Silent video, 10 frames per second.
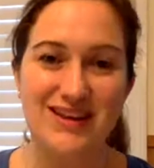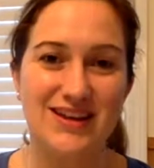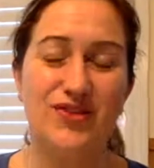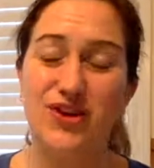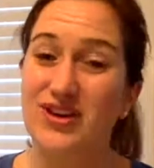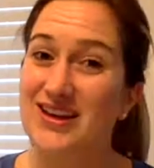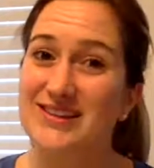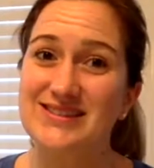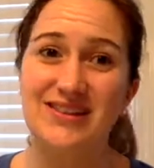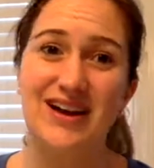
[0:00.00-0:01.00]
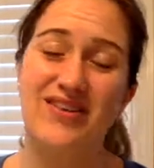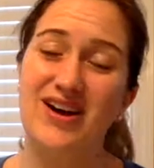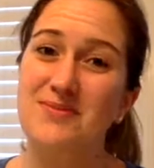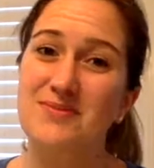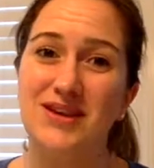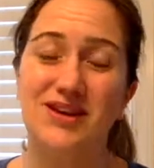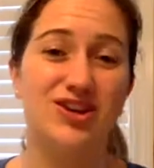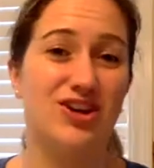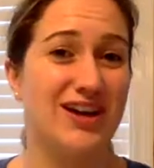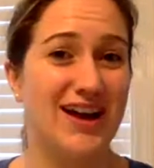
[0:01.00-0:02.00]
And if your kids love them,
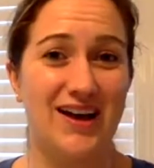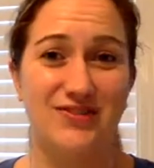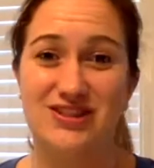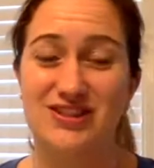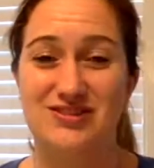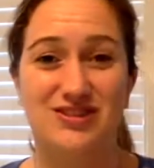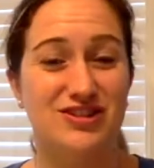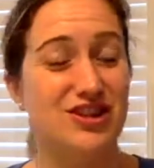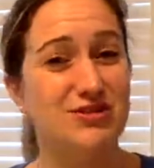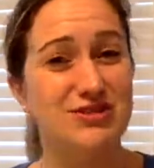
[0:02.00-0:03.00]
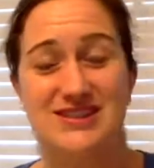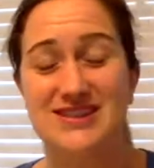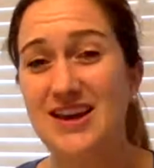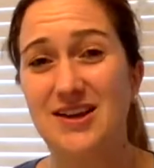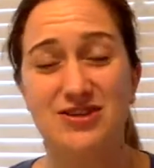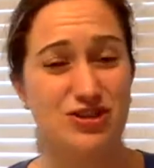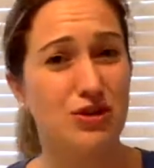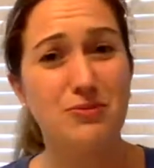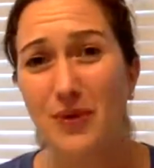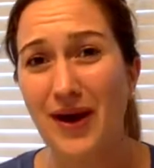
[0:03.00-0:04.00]
you're going to have to, just throw
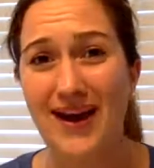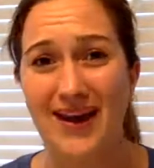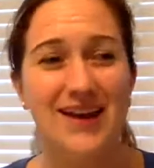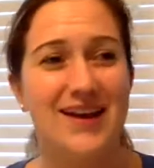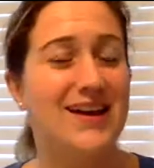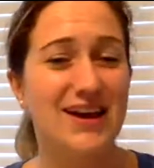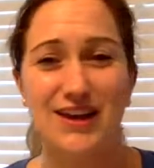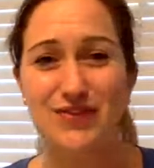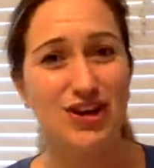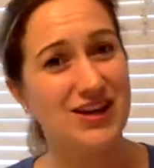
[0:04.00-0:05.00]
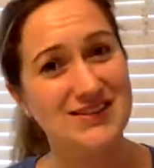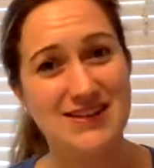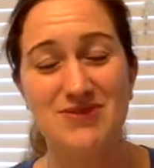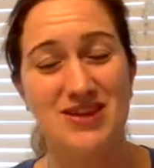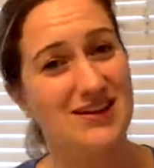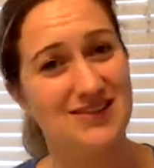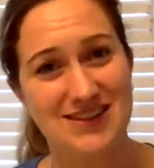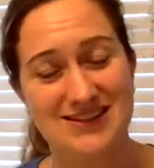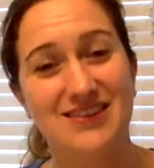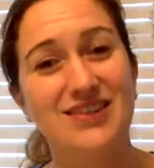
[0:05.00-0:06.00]
them away and give your kids something else
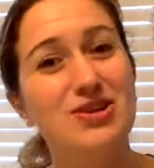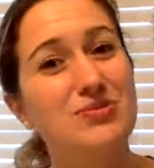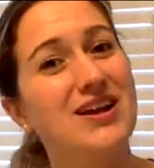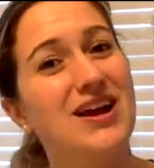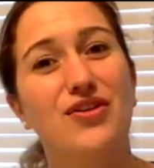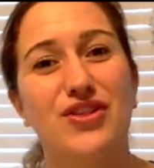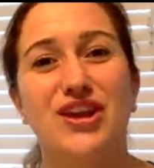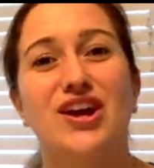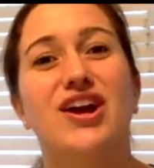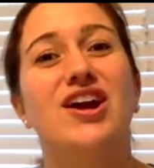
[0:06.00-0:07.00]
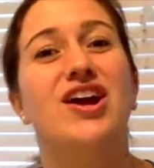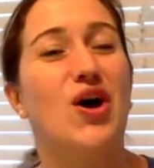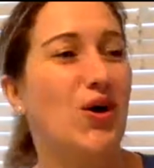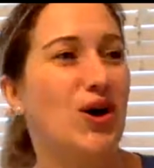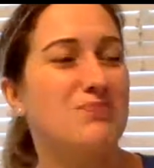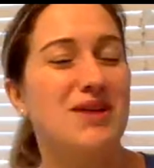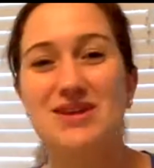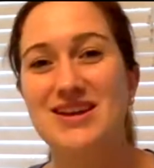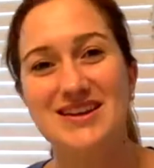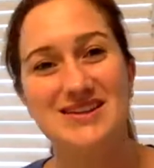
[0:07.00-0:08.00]
that's a little bit healthier, or
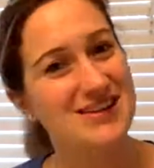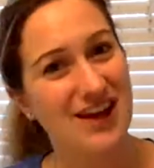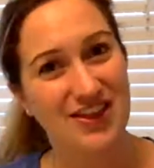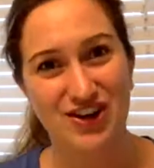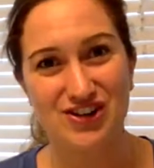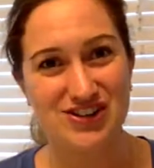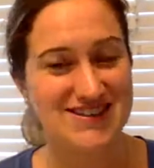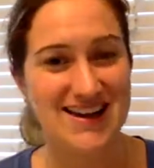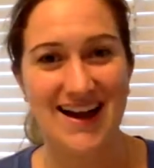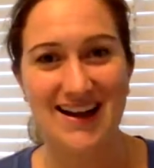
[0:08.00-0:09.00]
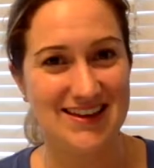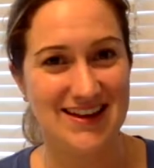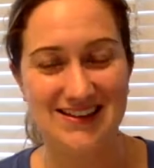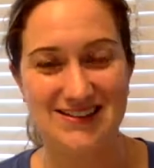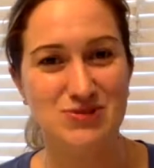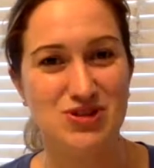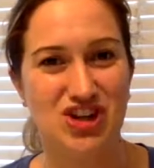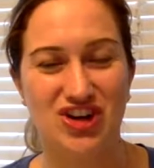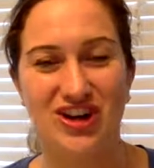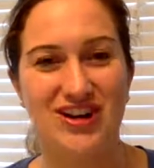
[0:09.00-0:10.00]
maybe it is another snack that has some
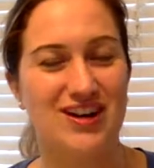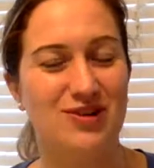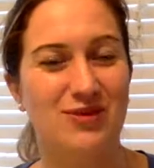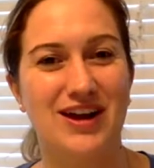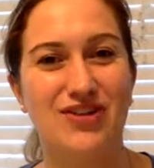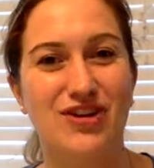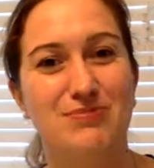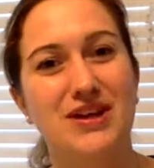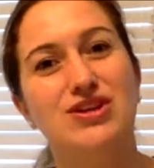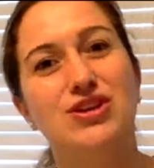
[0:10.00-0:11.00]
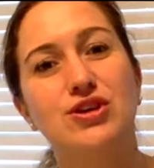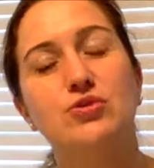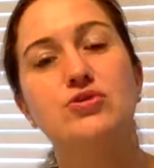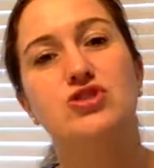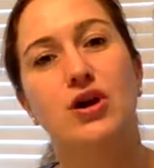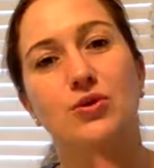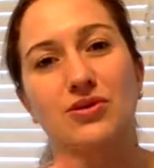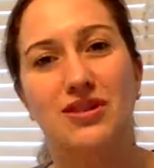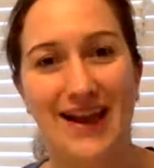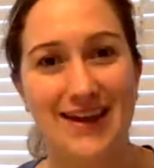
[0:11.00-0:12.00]
sugar in it or whatever, but you don't like.